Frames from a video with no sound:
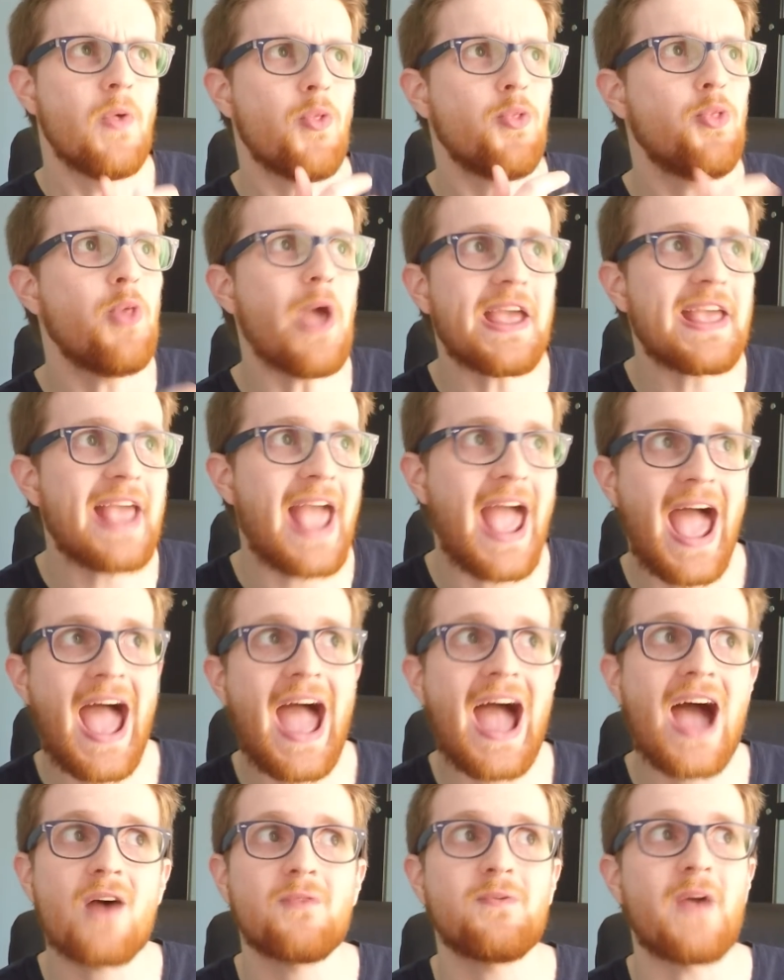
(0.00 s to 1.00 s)
they
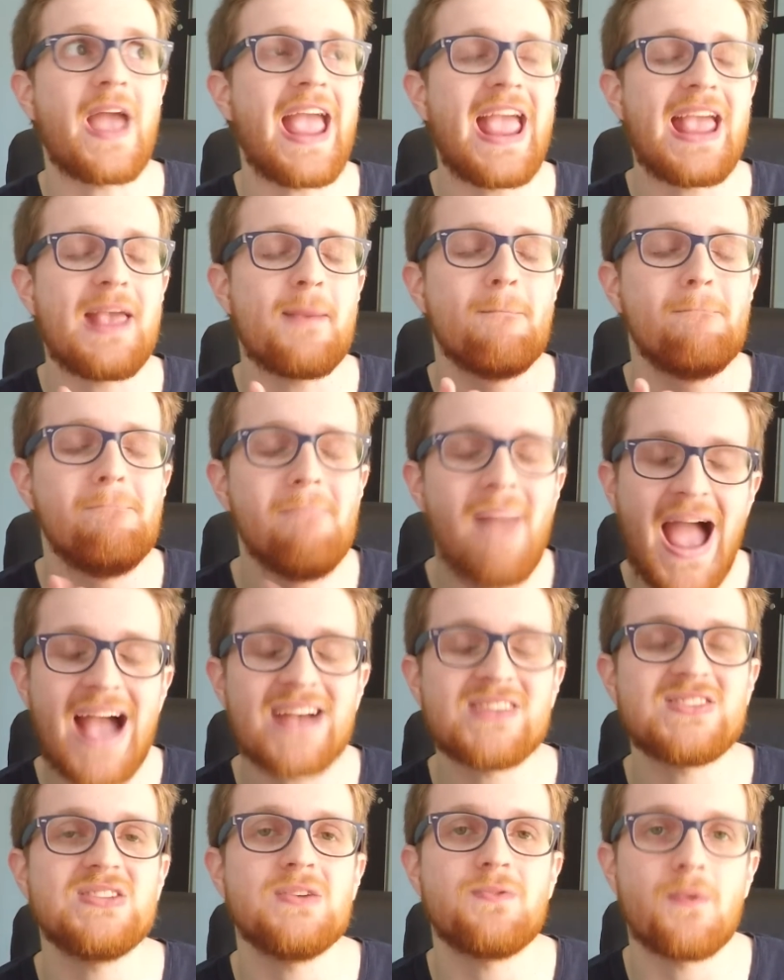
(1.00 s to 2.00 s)
have a
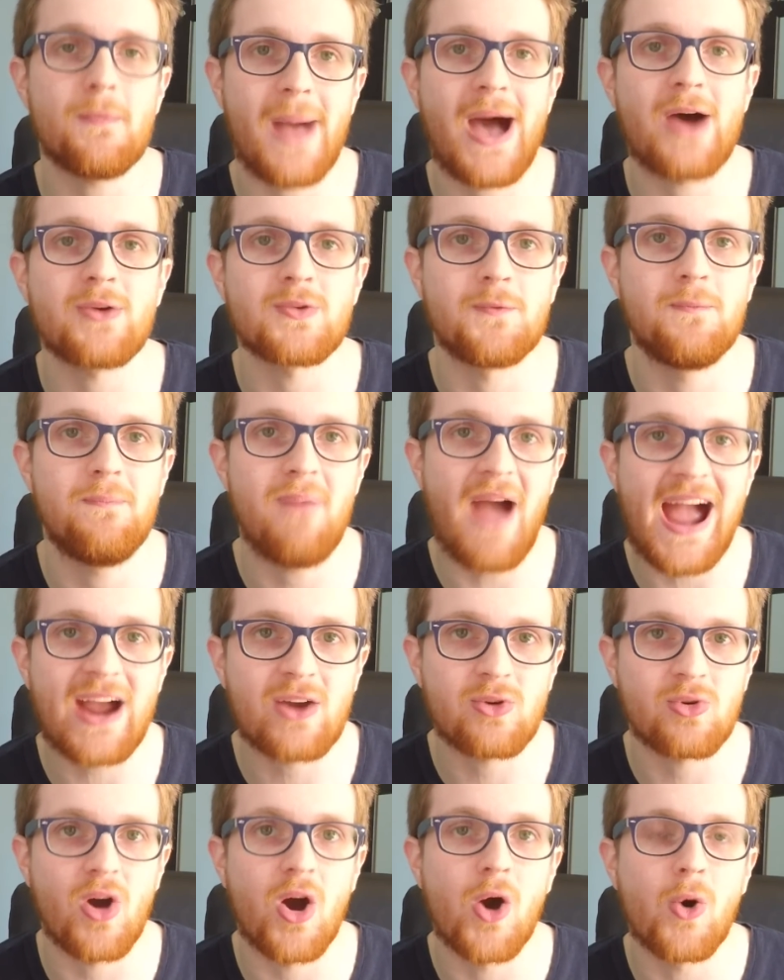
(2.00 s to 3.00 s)
massive amount of
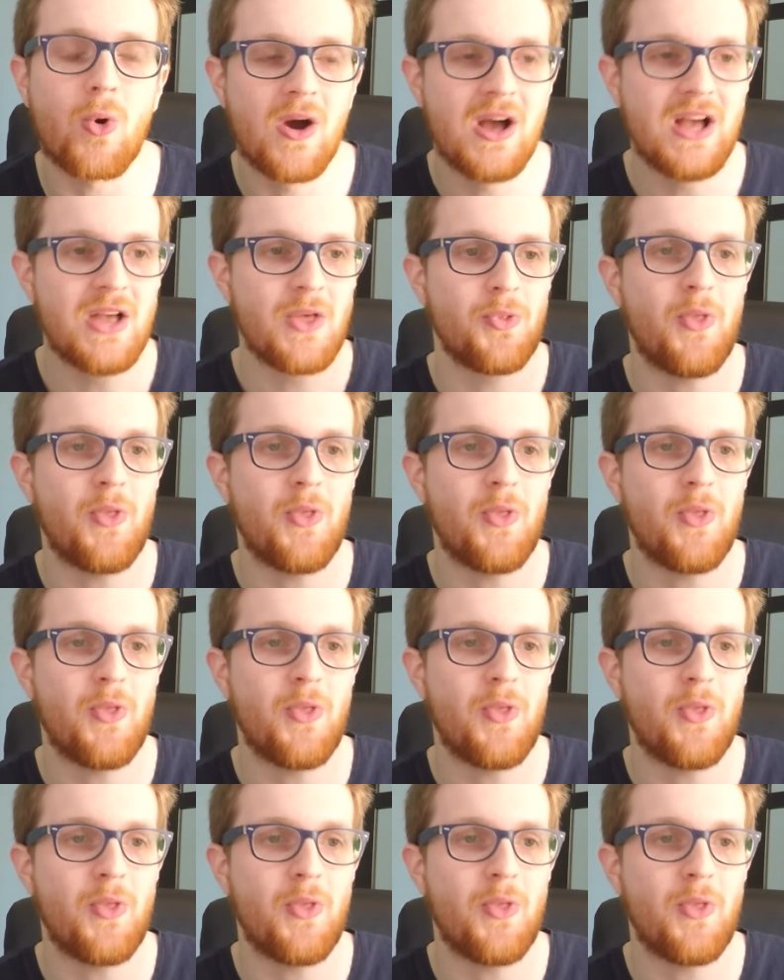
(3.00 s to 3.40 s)
back row